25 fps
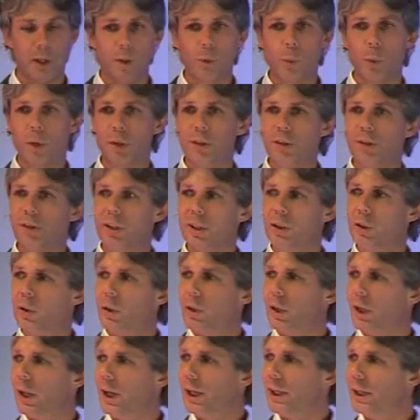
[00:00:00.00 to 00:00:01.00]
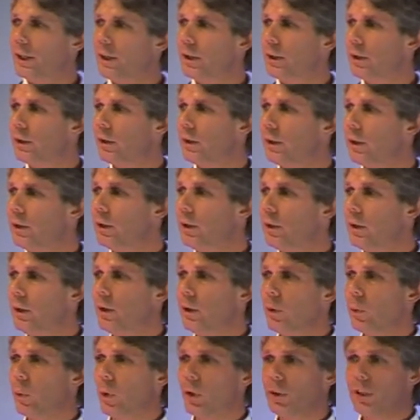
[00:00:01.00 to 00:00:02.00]
What does it look like?
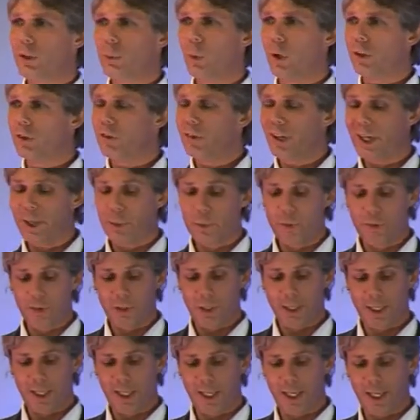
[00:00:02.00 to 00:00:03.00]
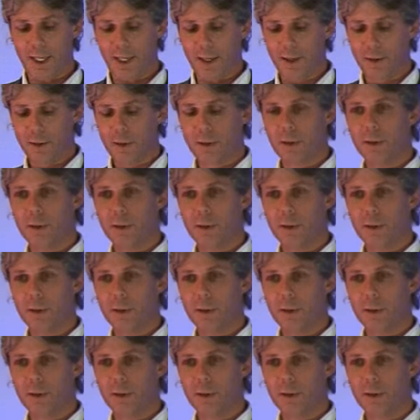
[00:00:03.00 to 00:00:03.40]
What, what sounds do you hear?